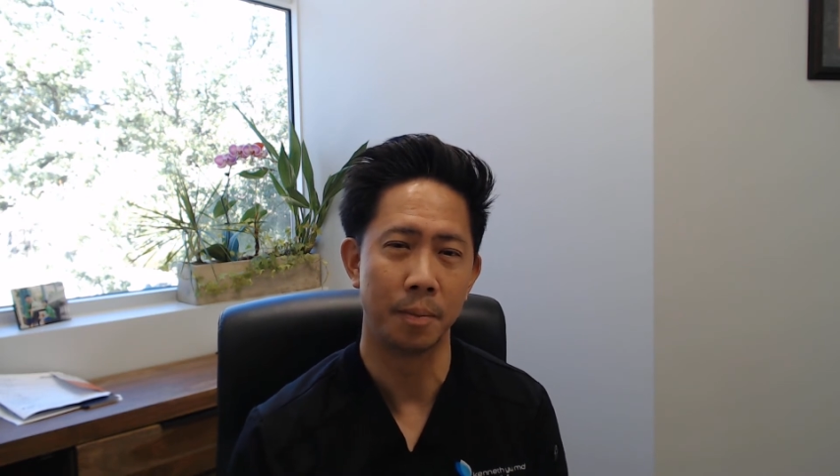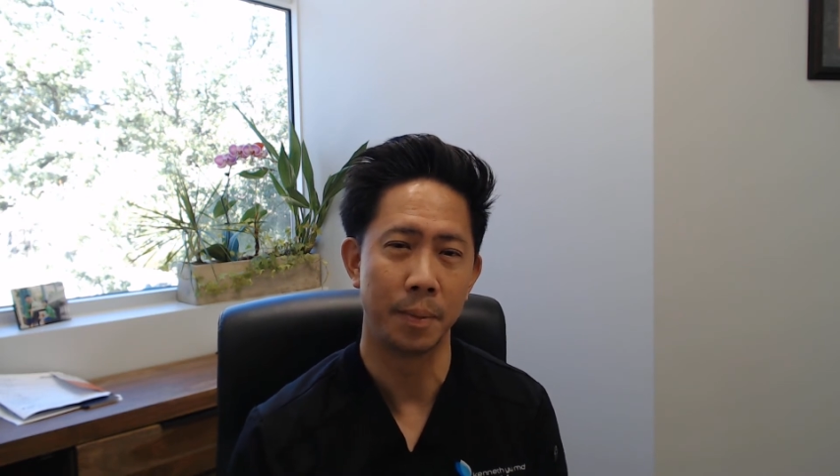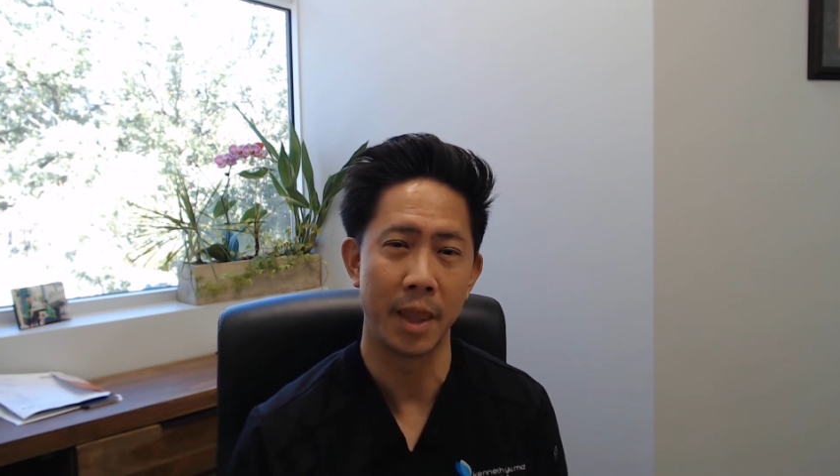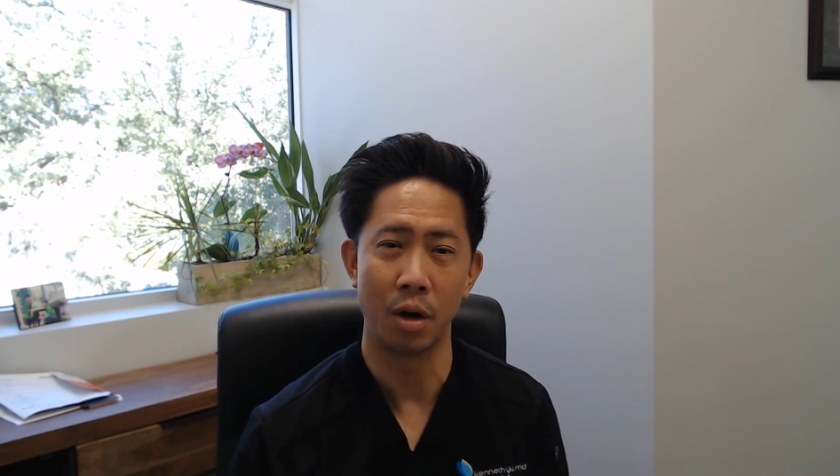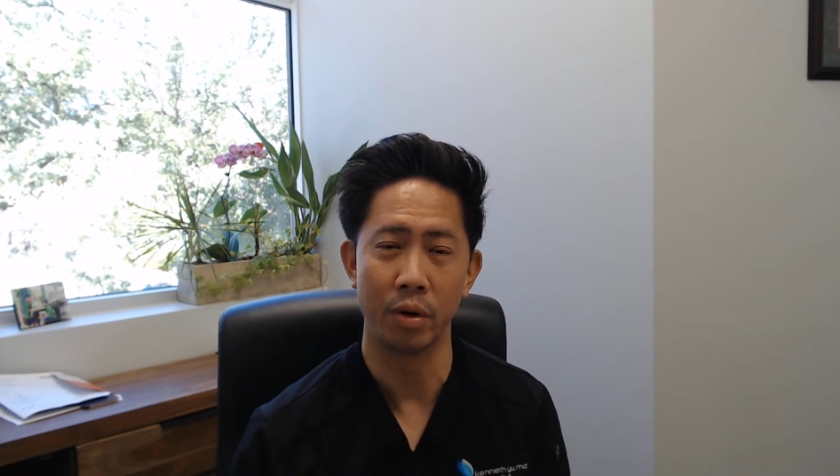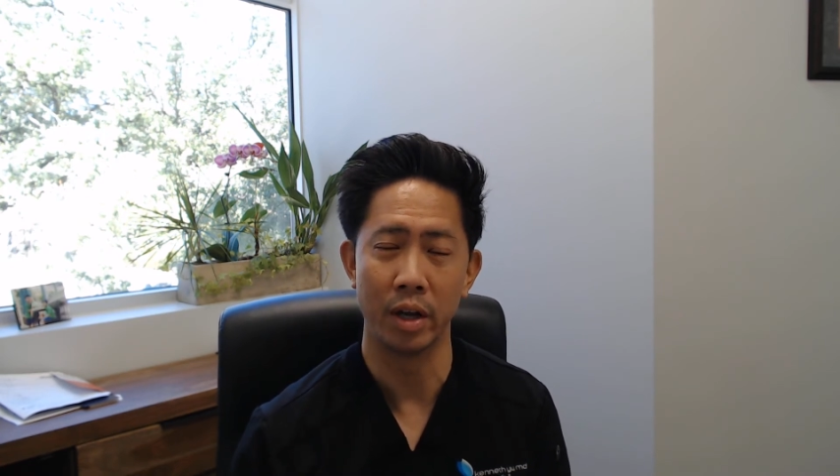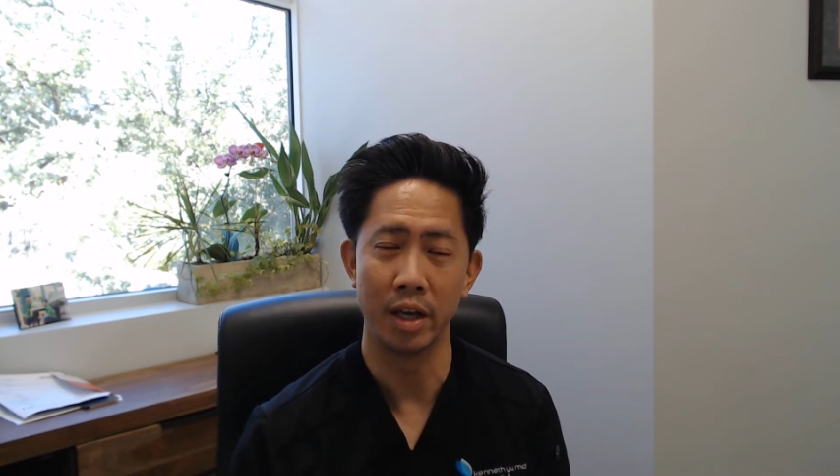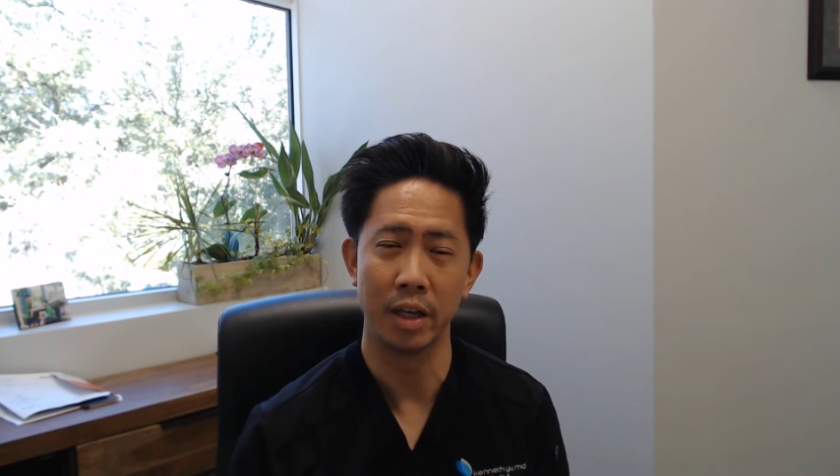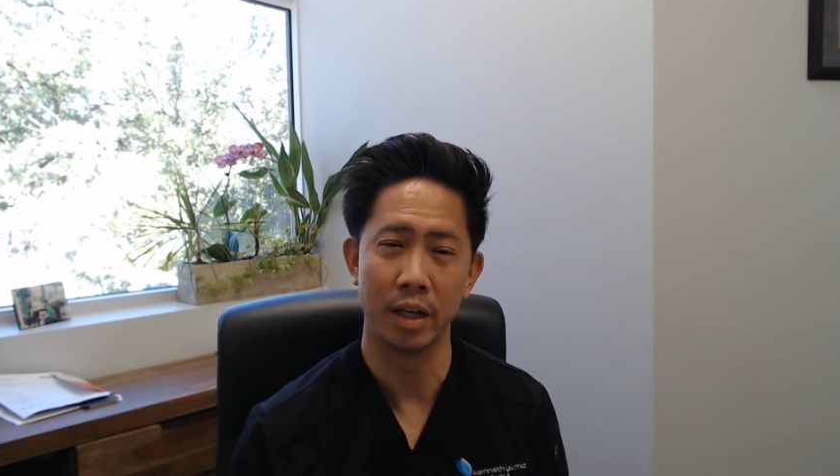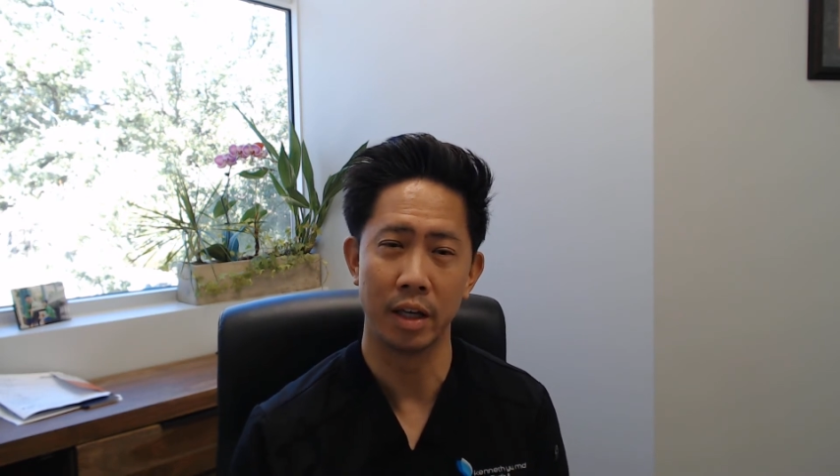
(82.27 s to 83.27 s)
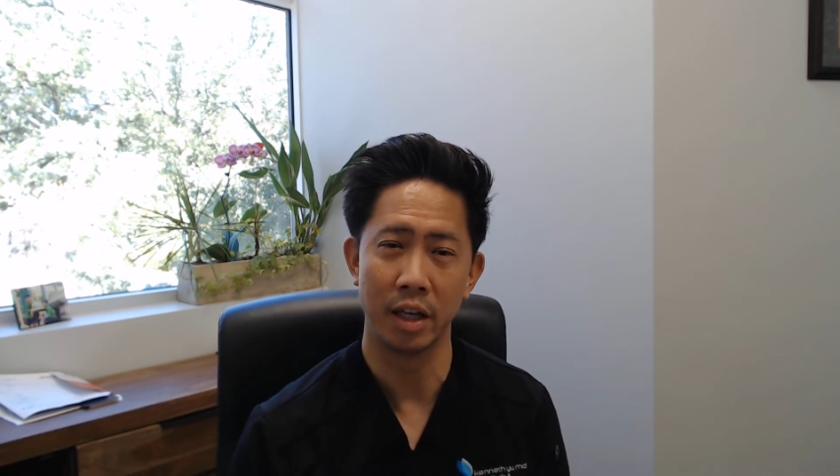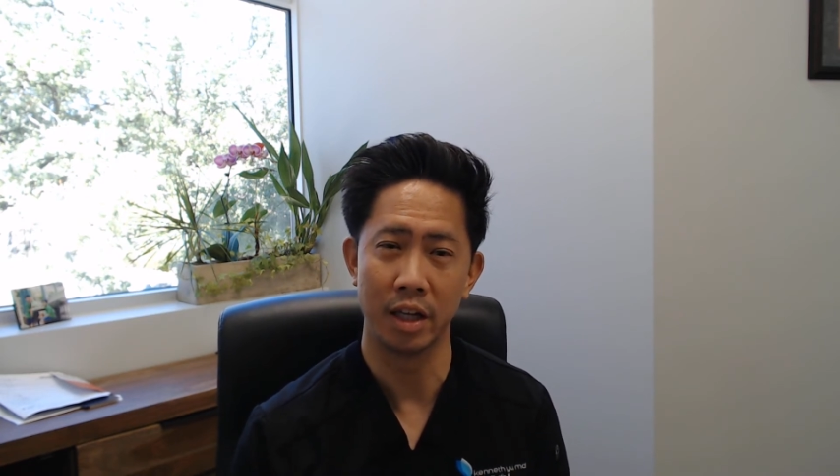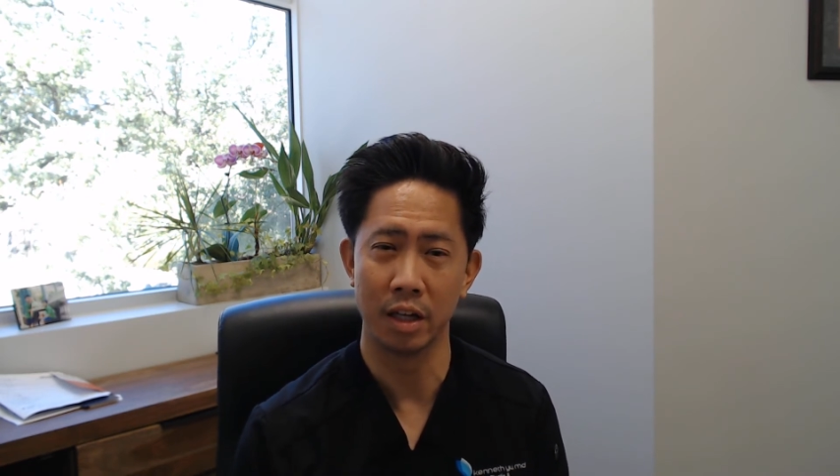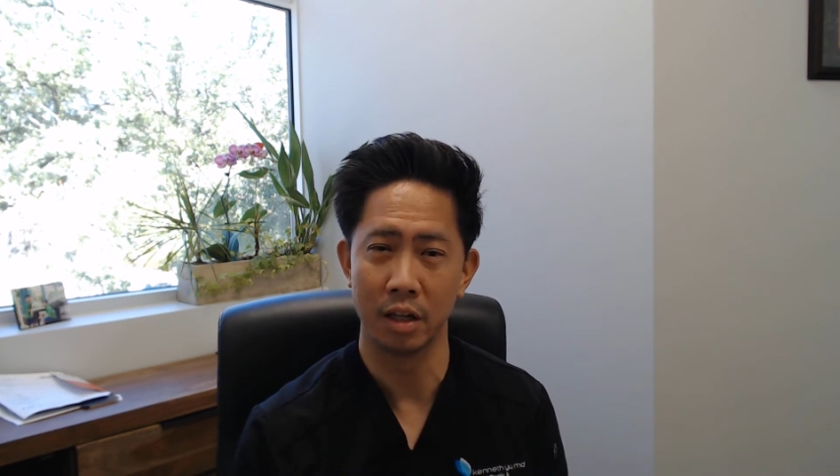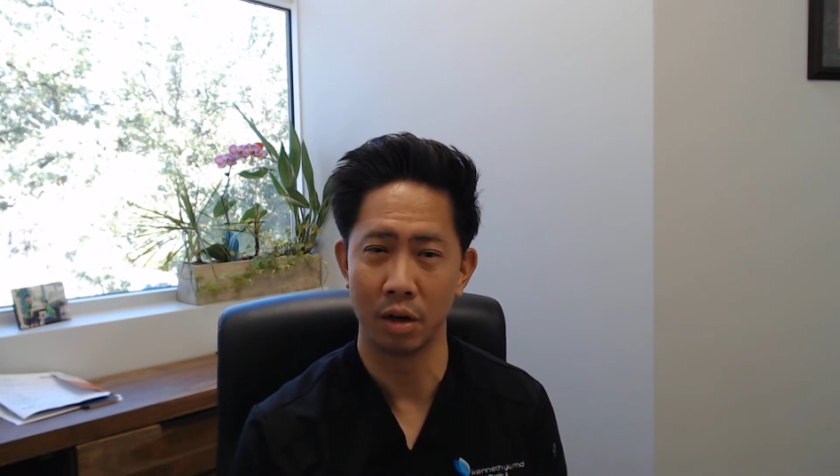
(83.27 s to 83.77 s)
Now, in the